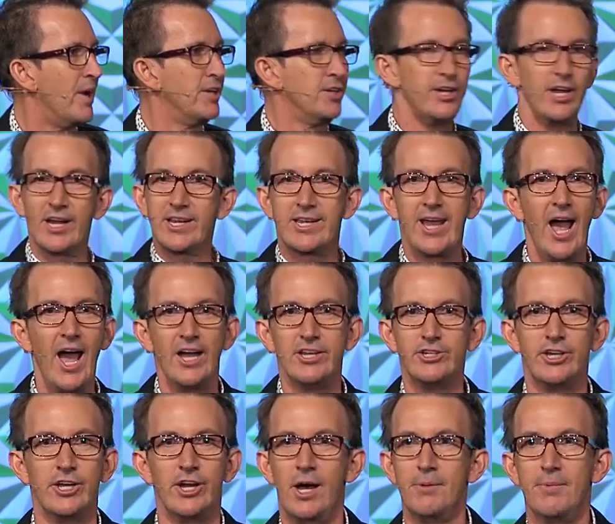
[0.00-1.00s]
And you, again,
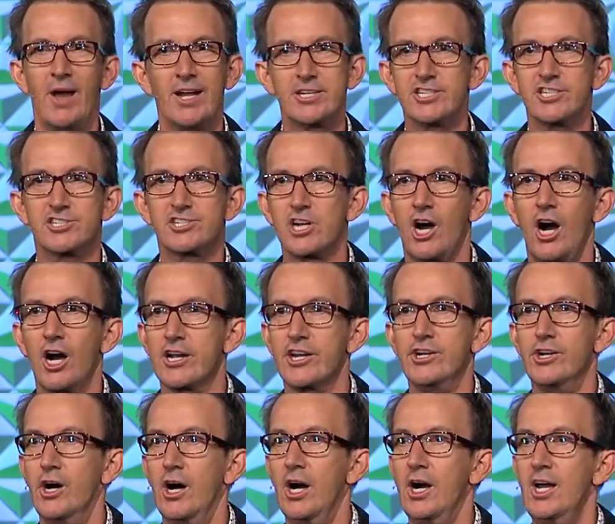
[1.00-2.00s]
you, I'm not just
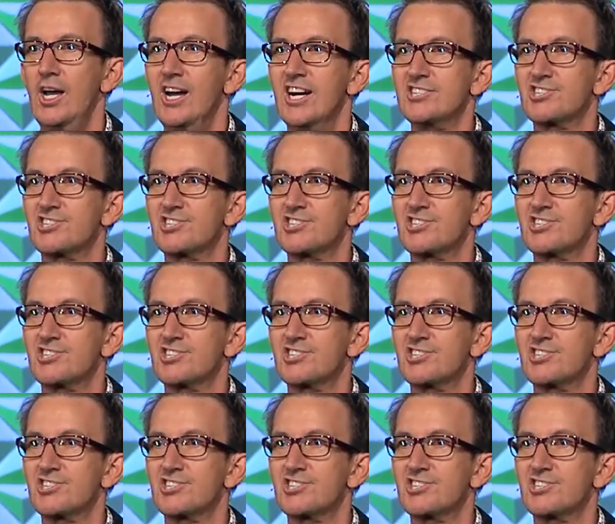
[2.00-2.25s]
talking to a,